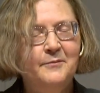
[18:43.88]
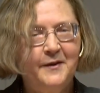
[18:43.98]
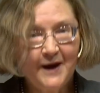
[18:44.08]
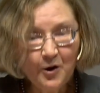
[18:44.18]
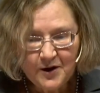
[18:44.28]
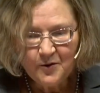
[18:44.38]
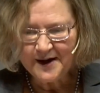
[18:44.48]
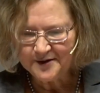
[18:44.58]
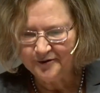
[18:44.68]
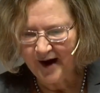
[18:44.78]
But the only
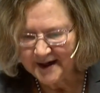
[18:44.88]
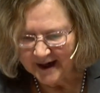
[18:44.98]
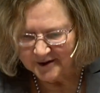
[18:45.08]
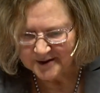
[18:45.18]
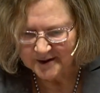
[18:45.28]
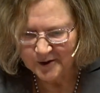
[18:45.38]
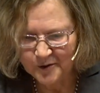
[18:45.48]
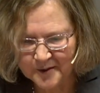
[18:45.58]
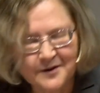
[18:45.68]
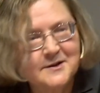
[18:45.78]
way to find out in
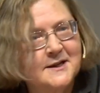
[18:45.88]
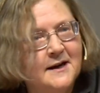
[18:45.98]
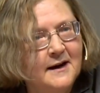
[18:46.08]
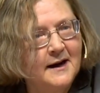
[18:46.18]
humans,